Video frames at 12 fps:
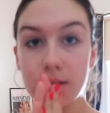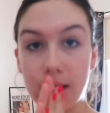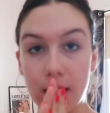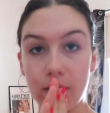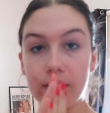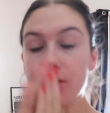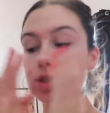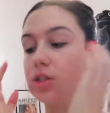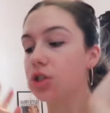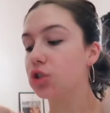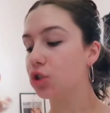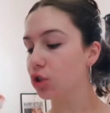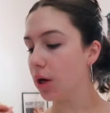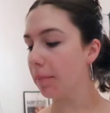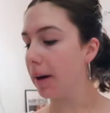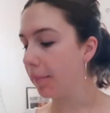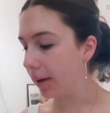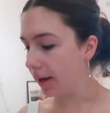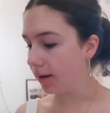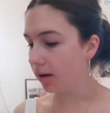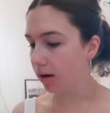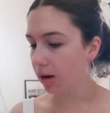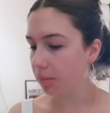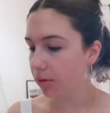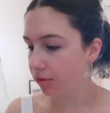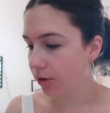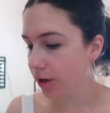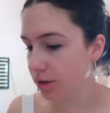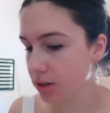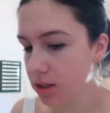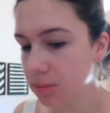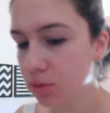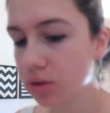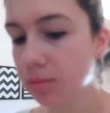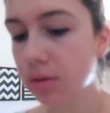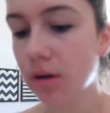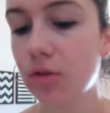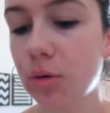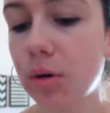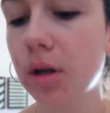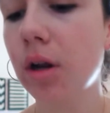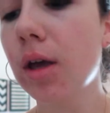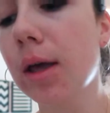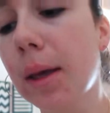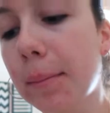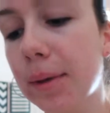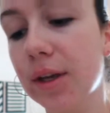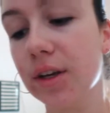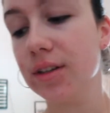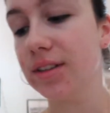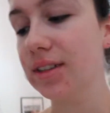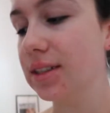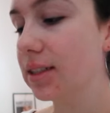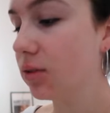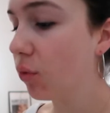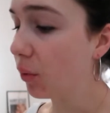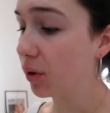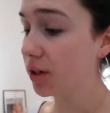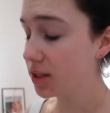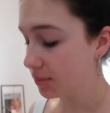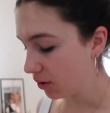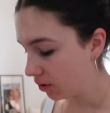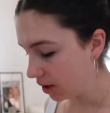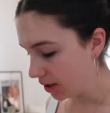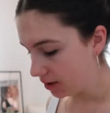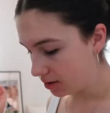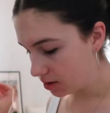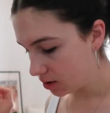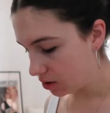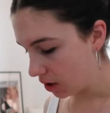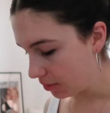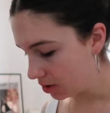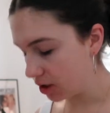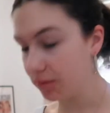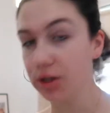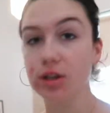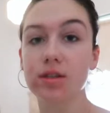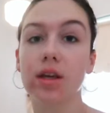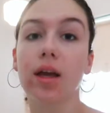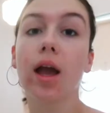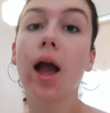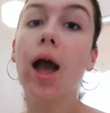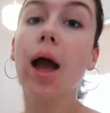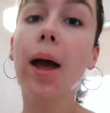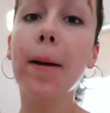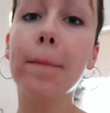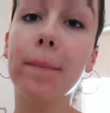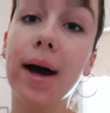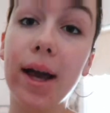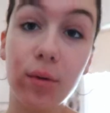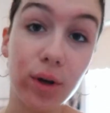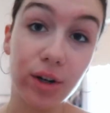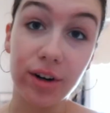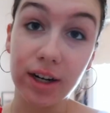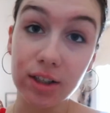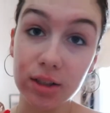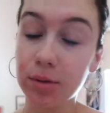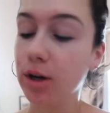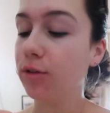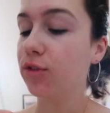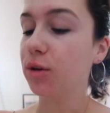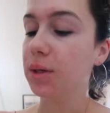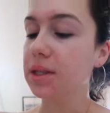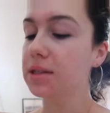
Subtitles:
So now I just do my makeup. First I just put some perfume on because we want to smell nice. So I'm just going to be using my One Direction perfume.